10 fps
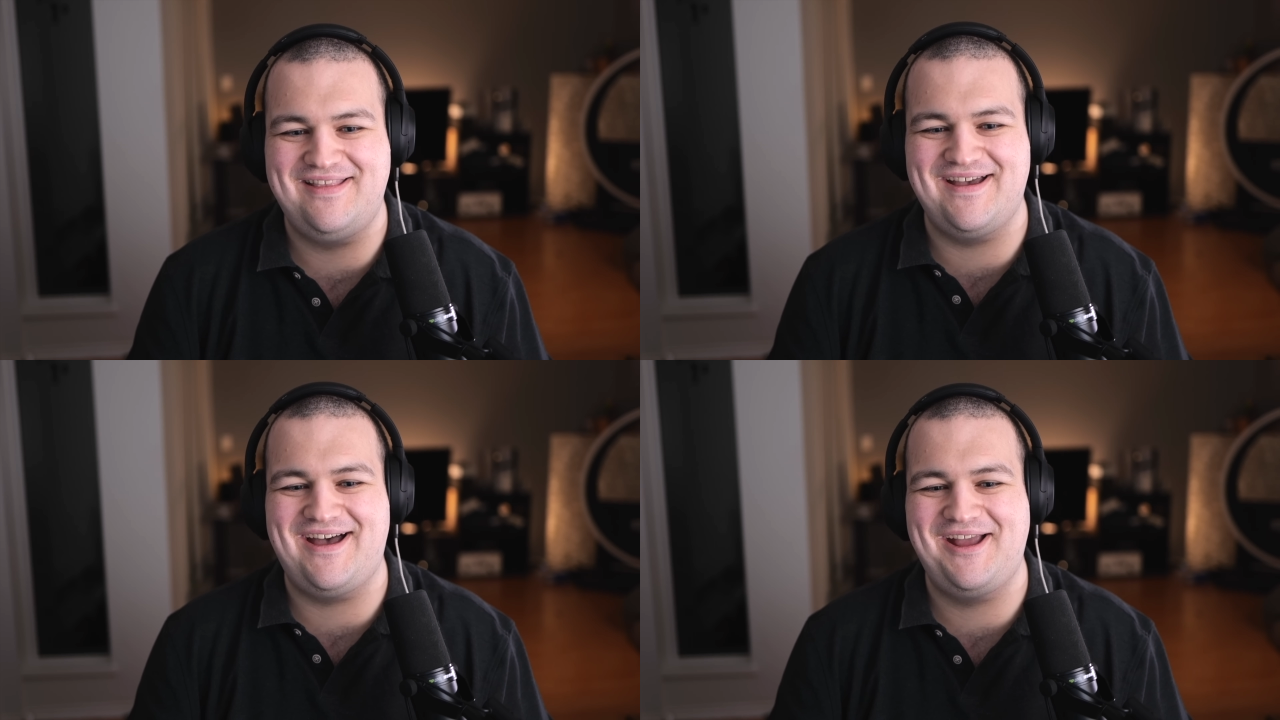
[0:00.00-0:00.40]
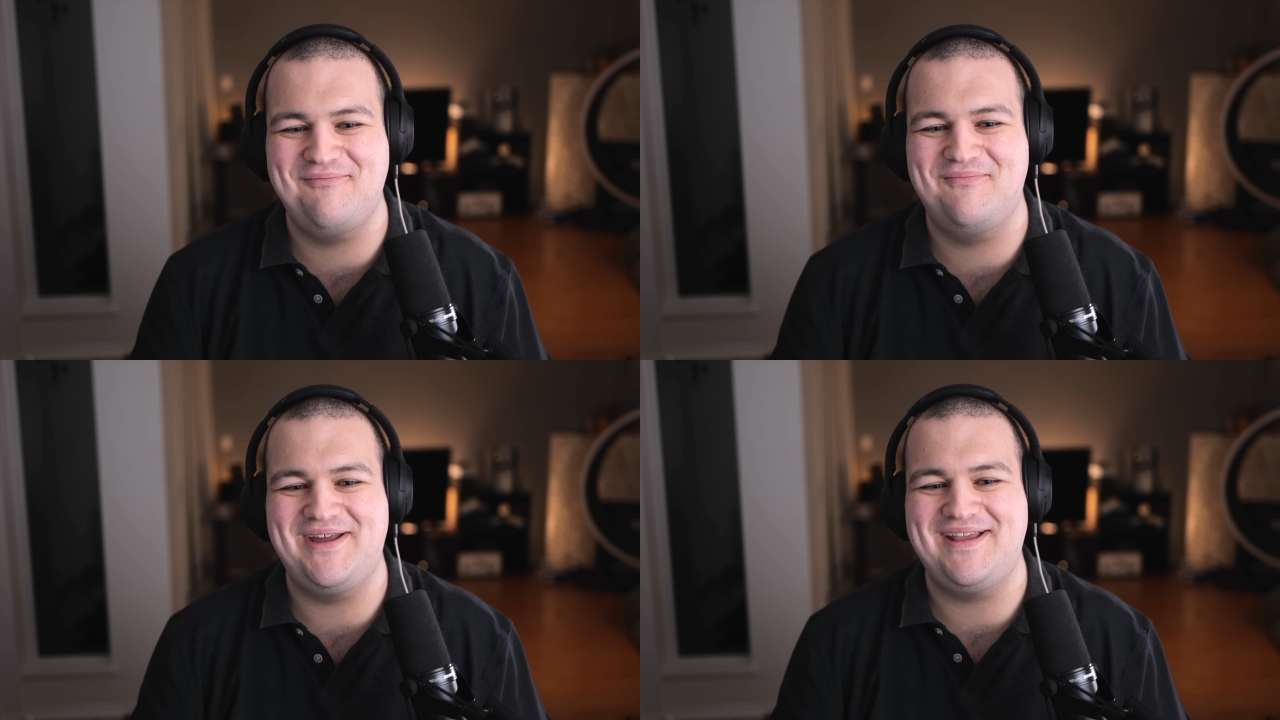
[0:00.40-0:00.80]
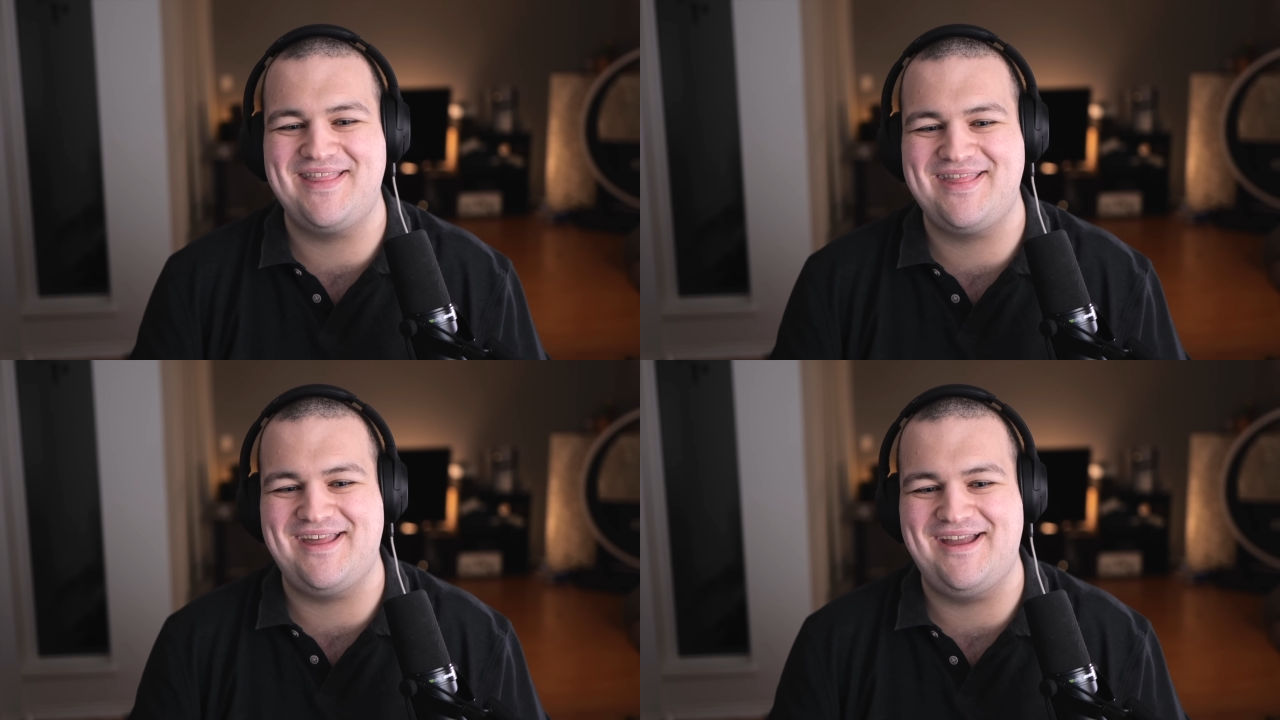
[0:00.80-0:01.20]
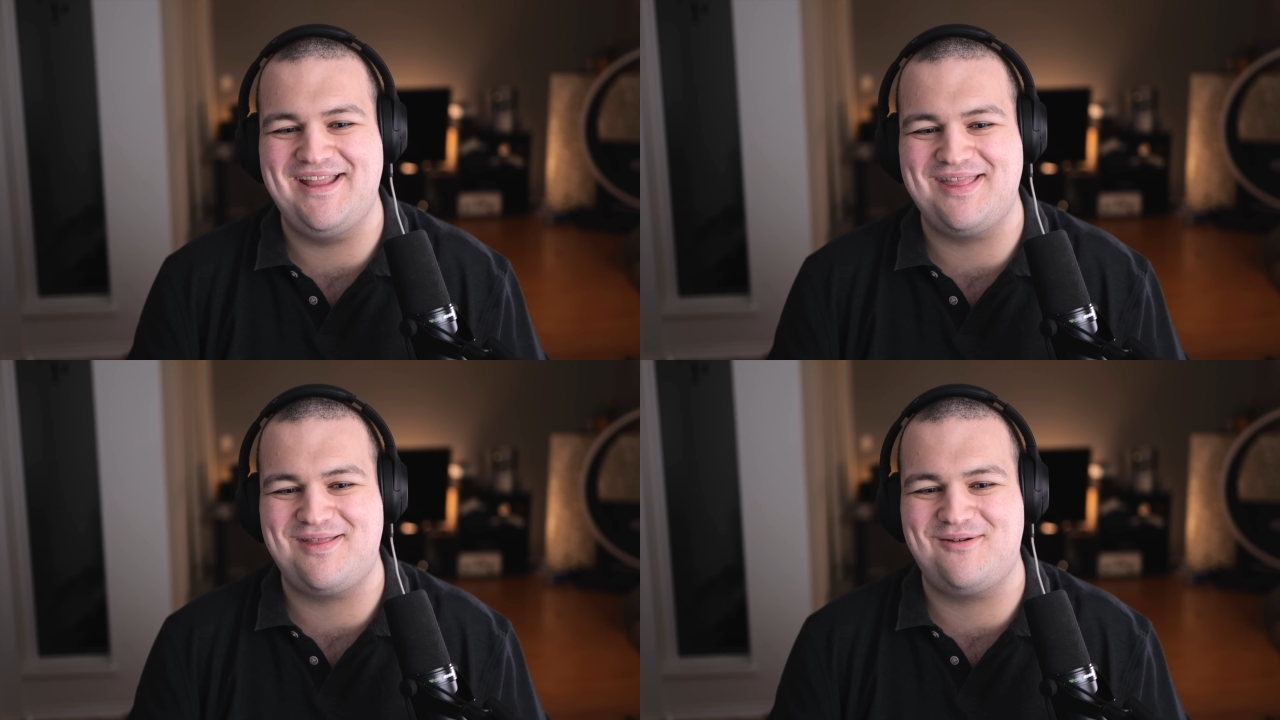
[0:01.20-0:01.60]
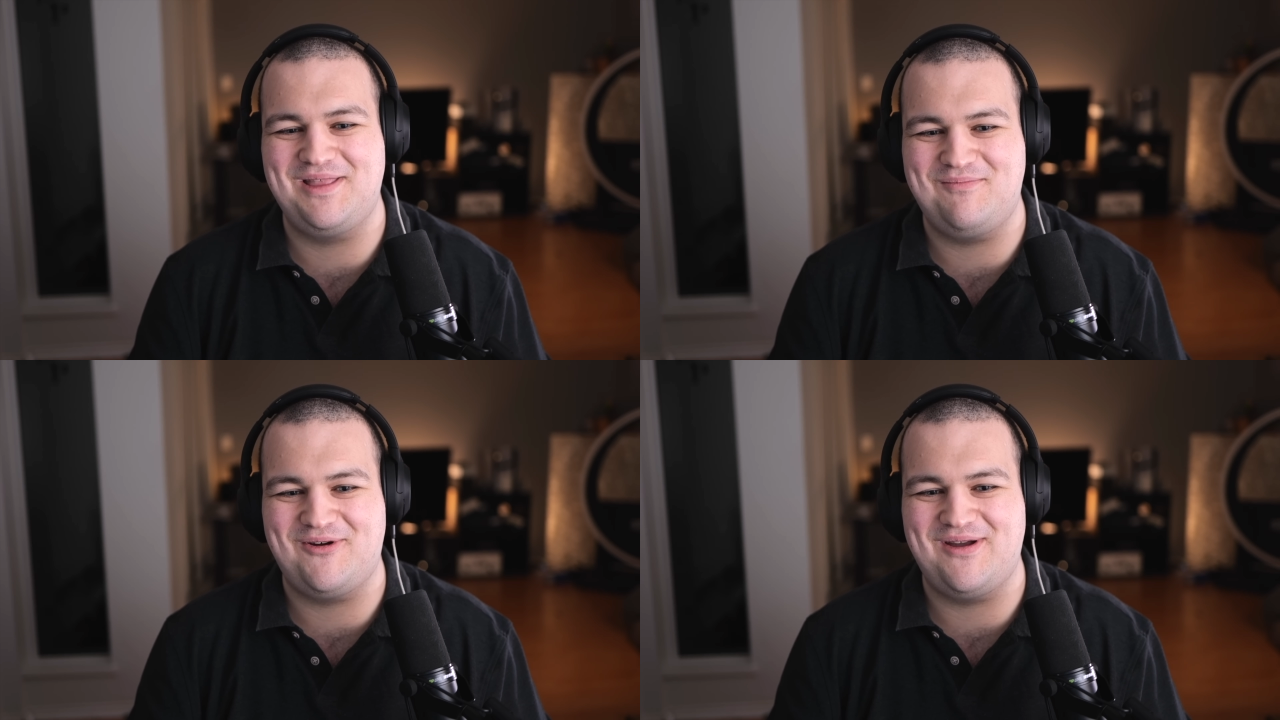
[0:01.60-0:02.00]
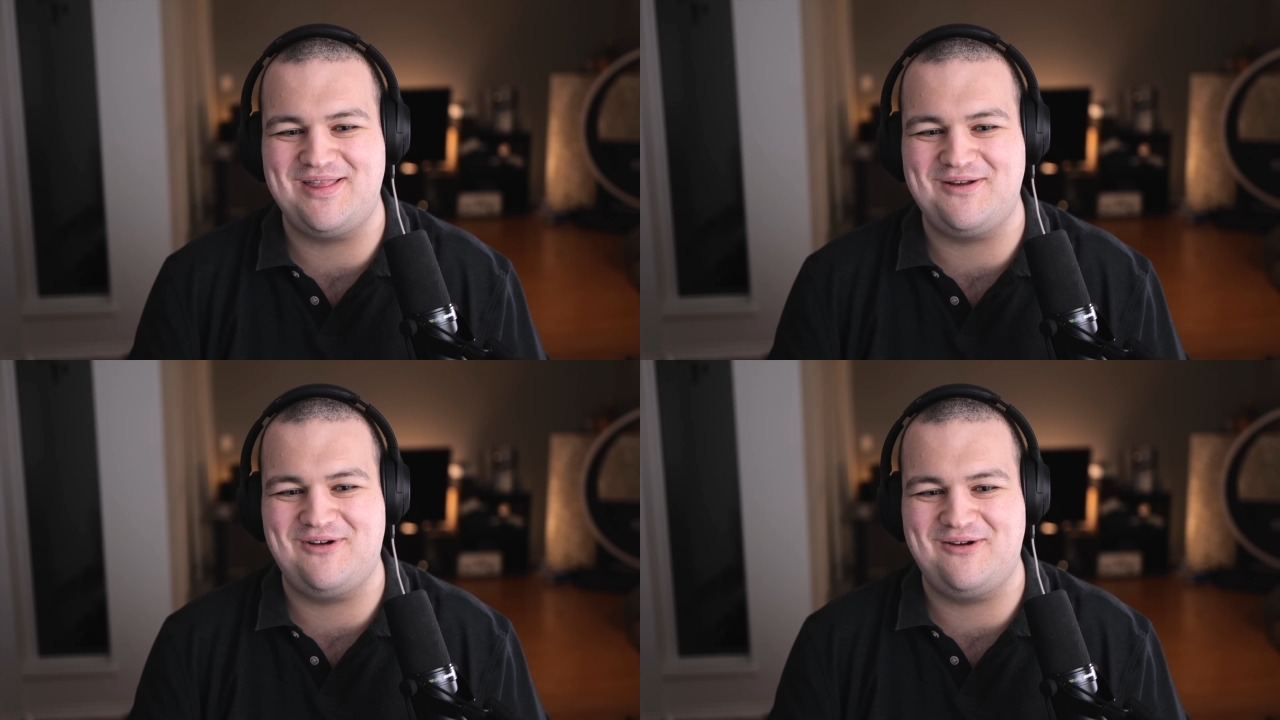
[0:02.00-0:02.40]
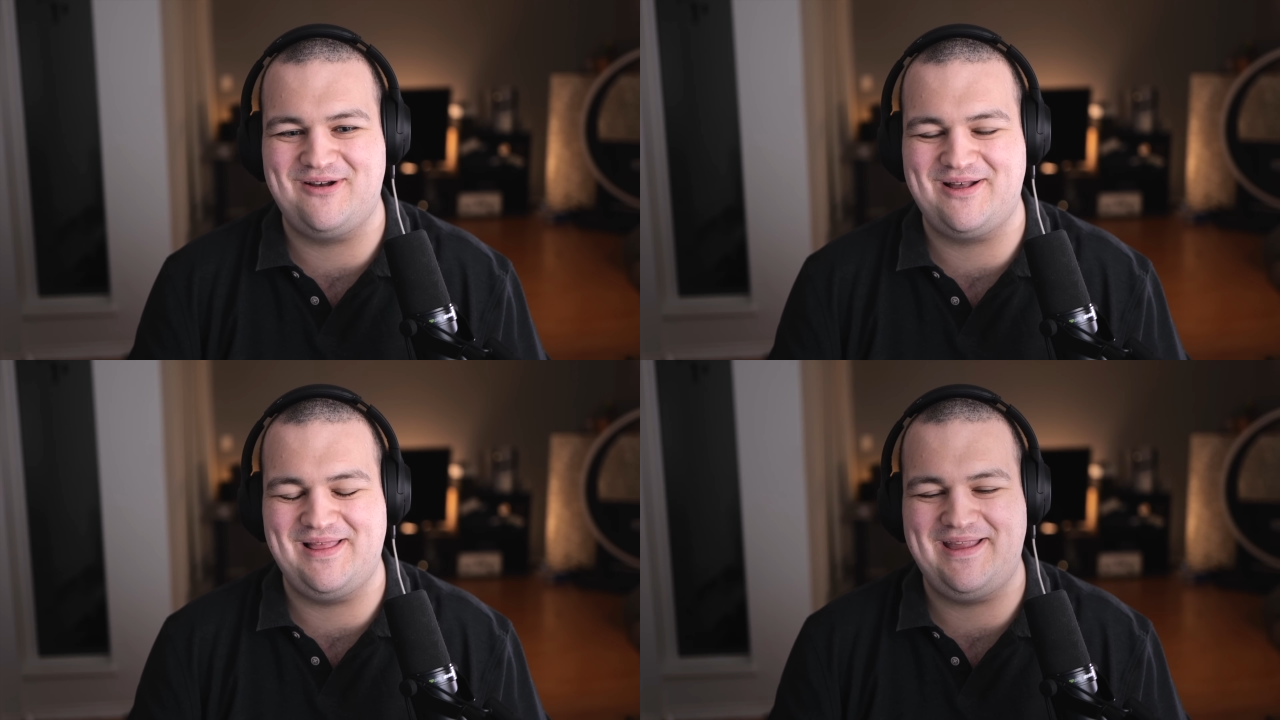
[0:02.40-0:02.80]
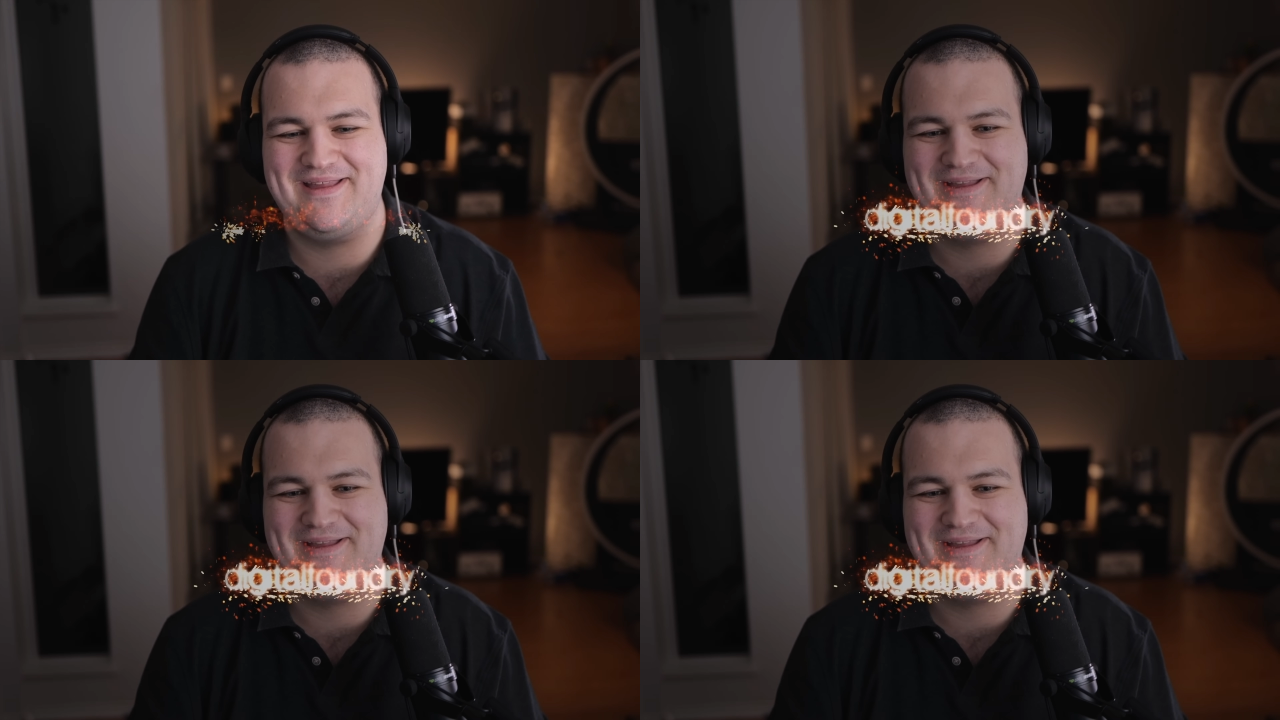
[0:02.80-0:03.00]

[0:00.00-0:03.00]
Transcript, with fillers: time, but it's uh, it's certainly progressing quite quickly.